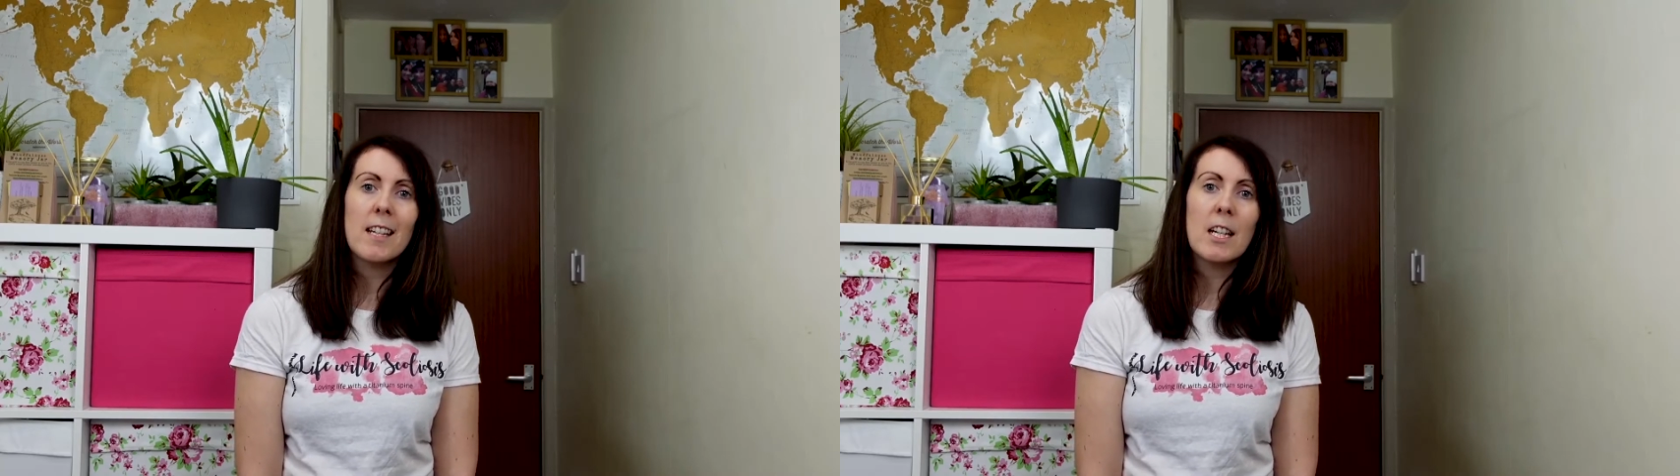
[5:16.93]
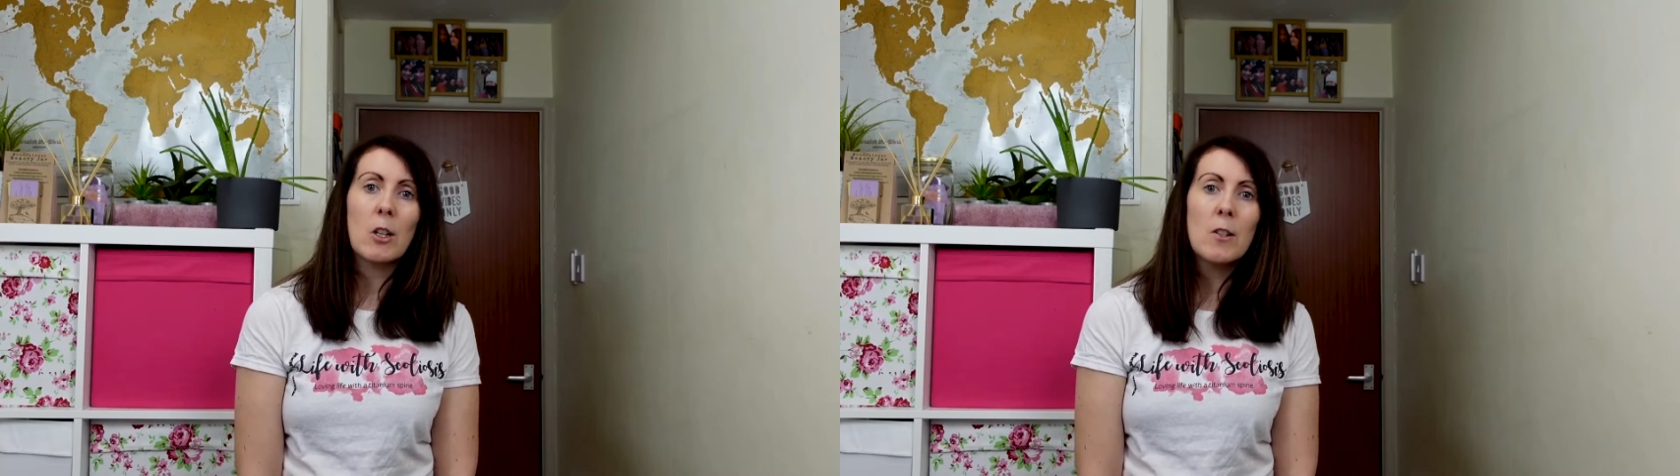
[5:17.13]

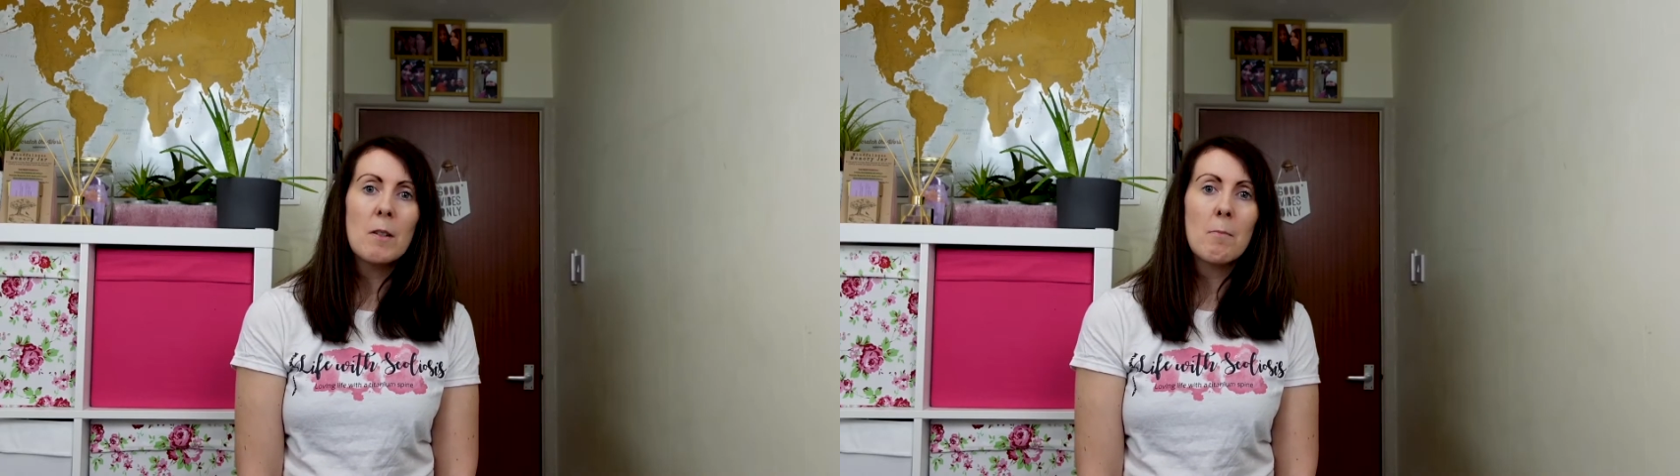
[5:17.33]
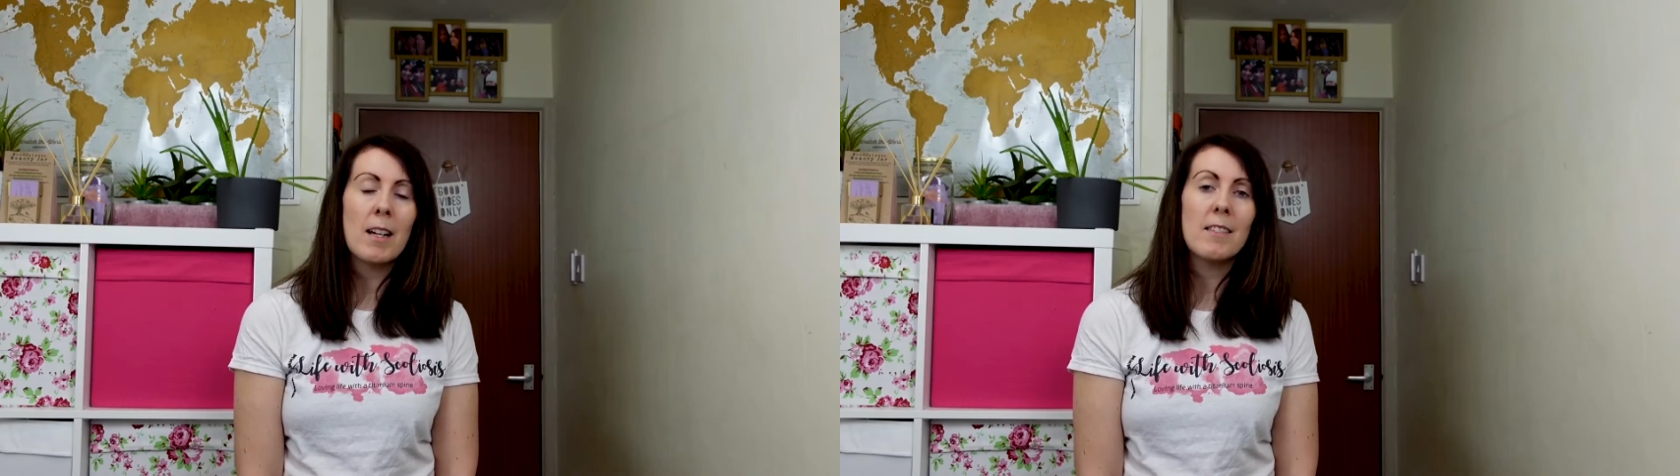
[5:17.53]

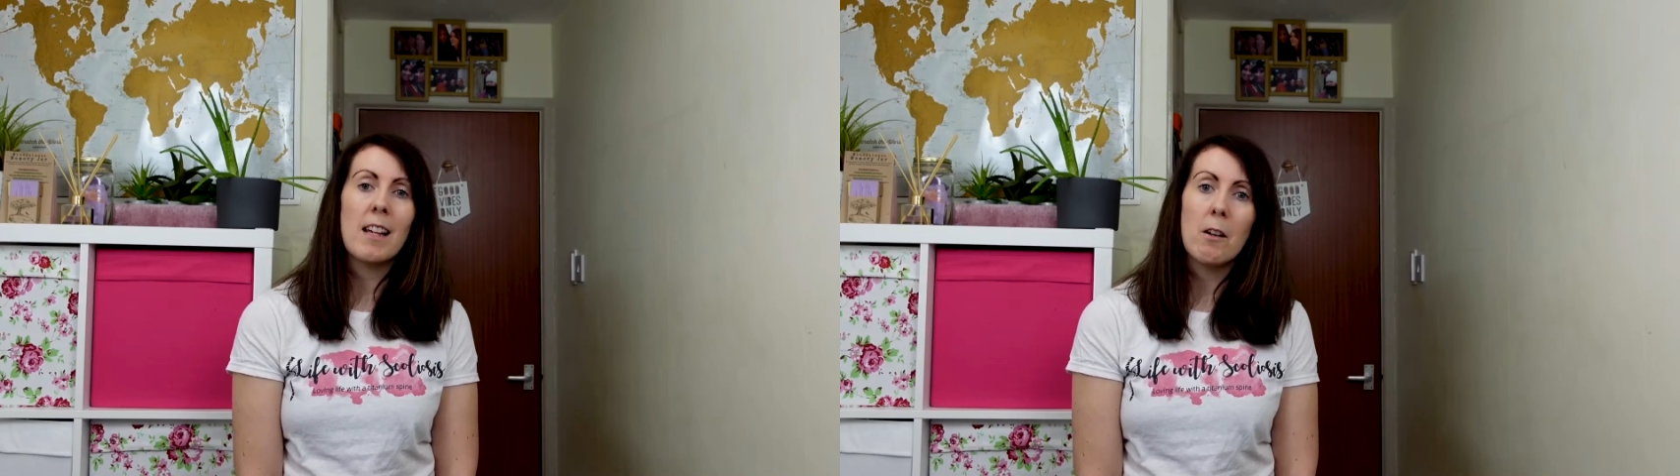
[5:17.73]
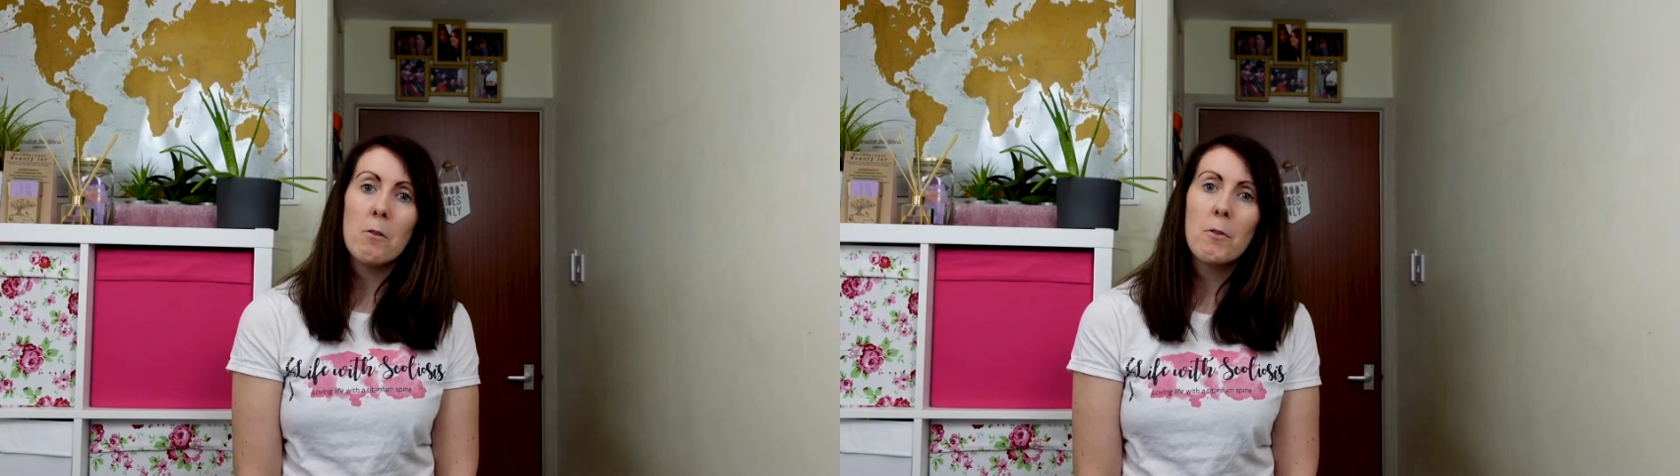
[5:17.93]
including
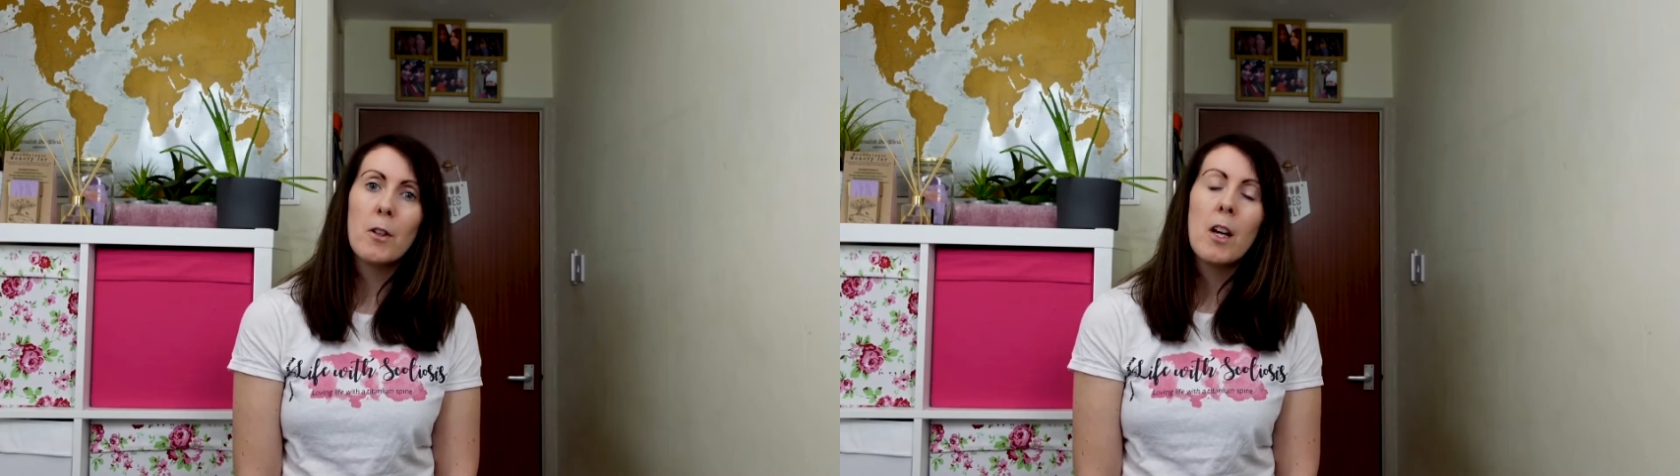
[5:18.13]
myself,